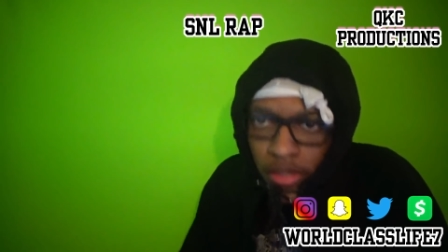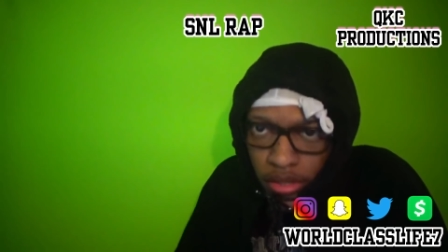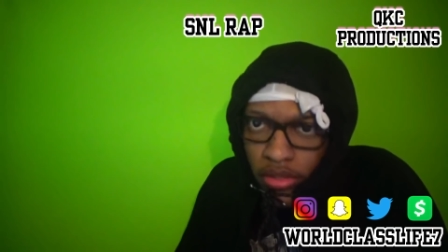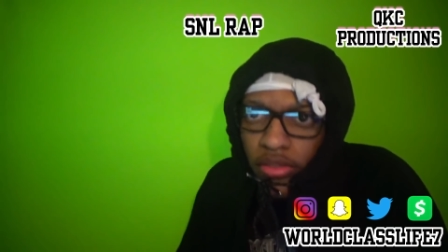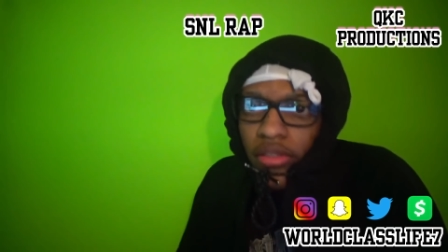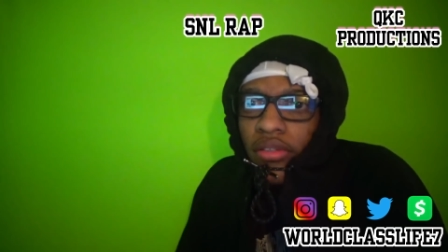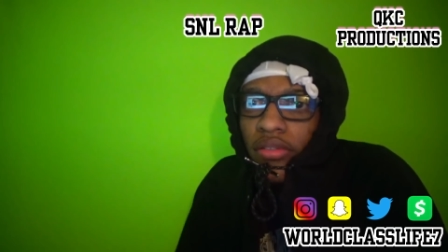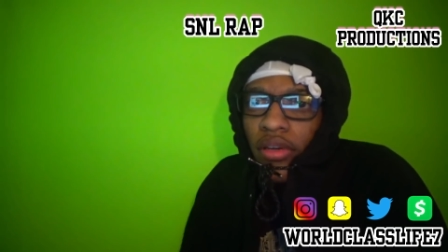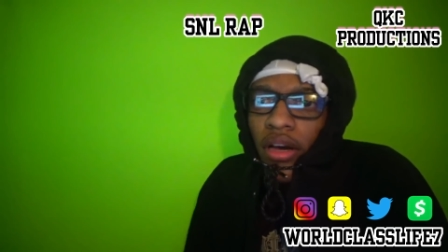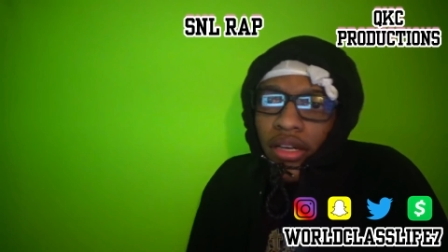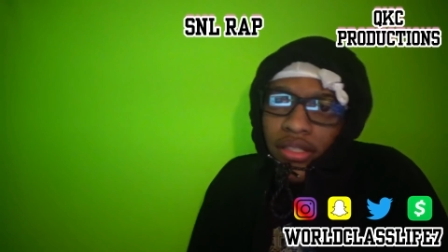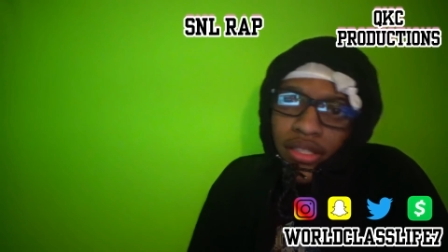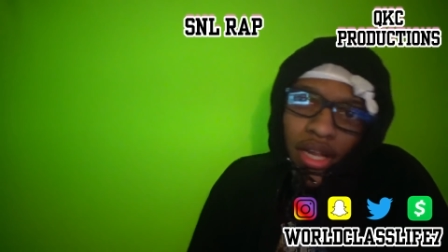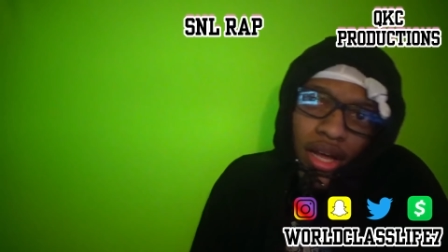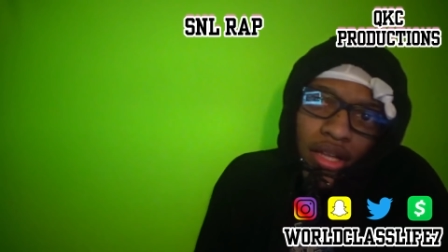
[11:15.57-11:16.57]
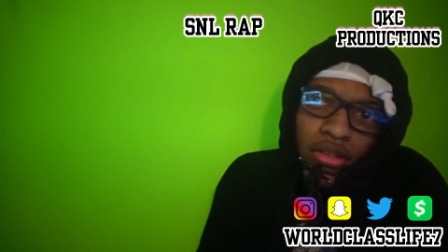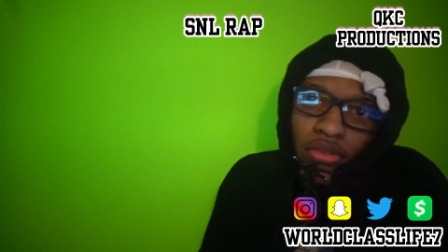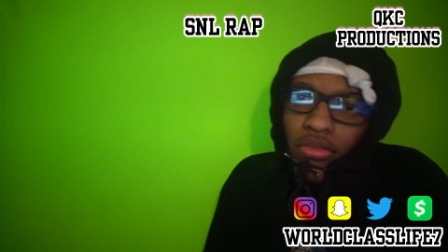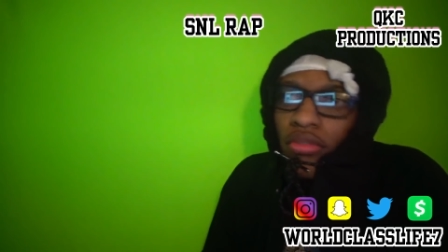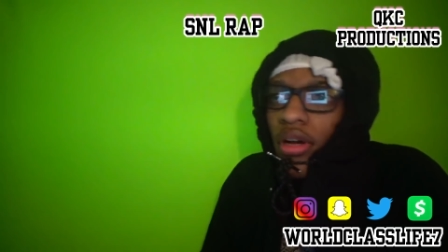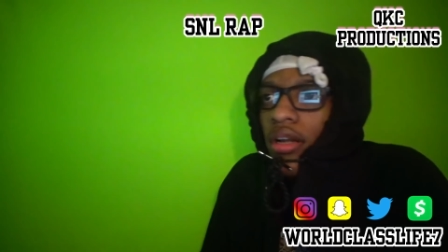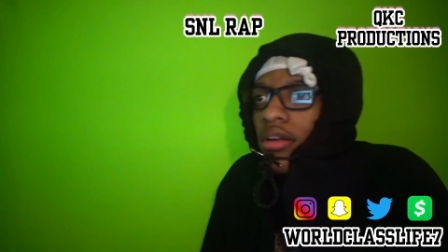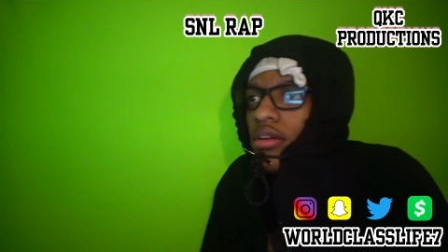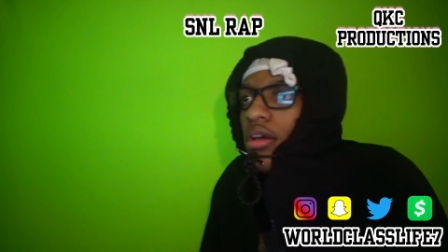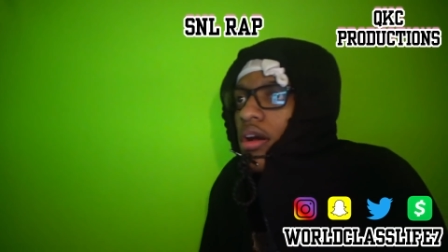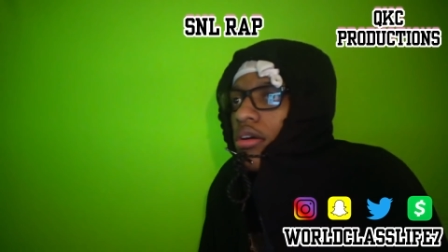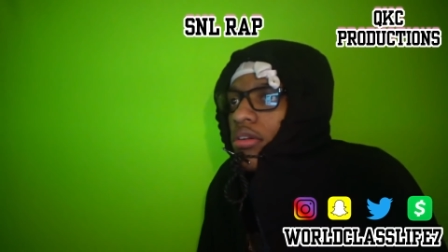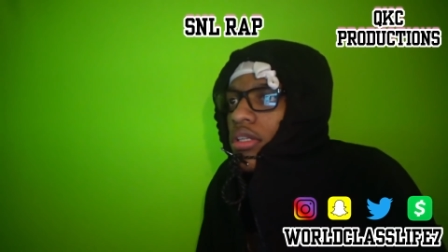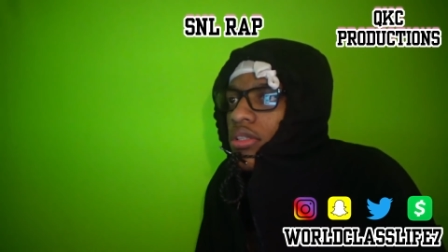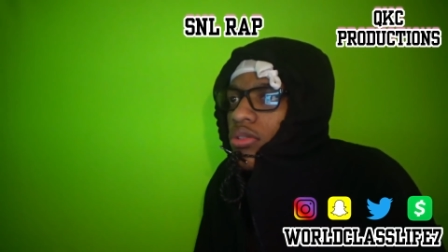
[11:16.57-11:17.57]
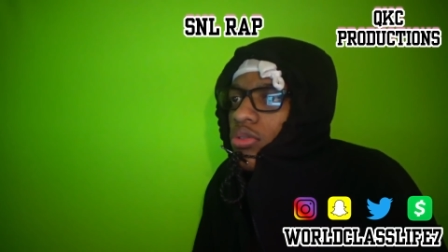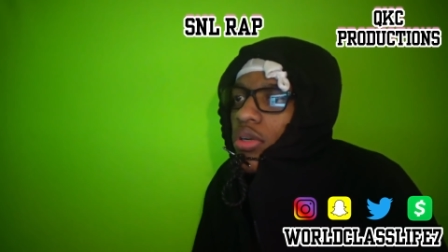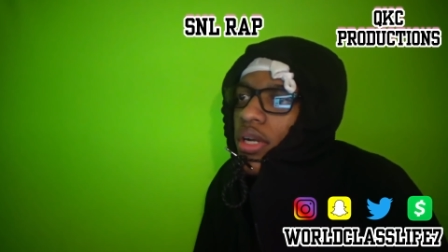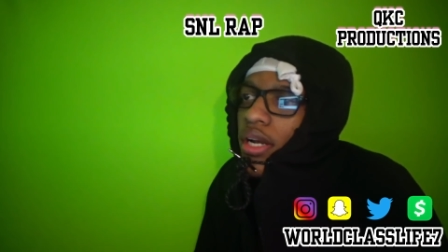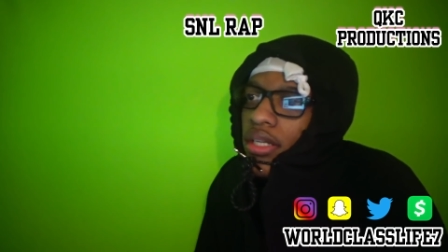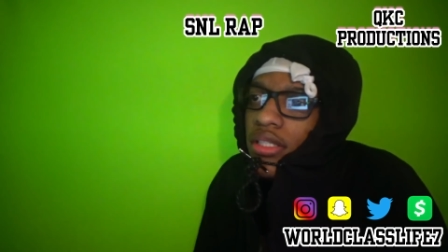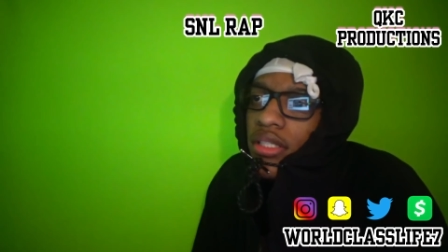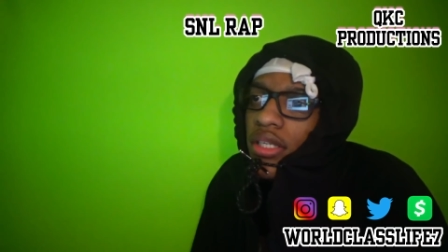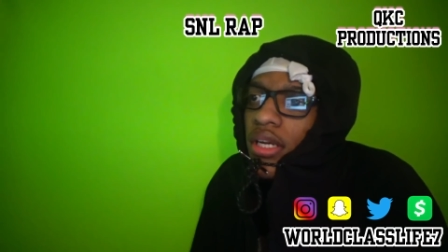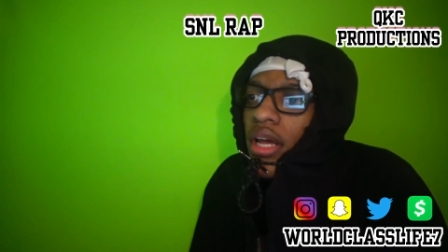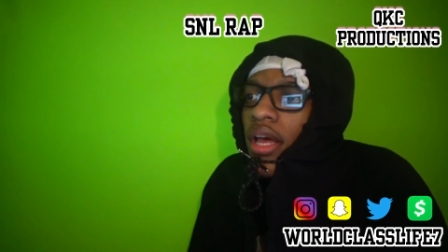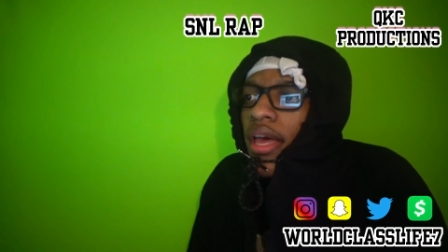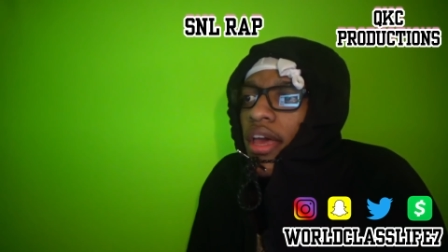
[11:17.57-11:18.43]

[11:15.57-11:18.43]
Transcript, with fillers: you know, y'all slide through. I know y'all gonna enjoy that shit.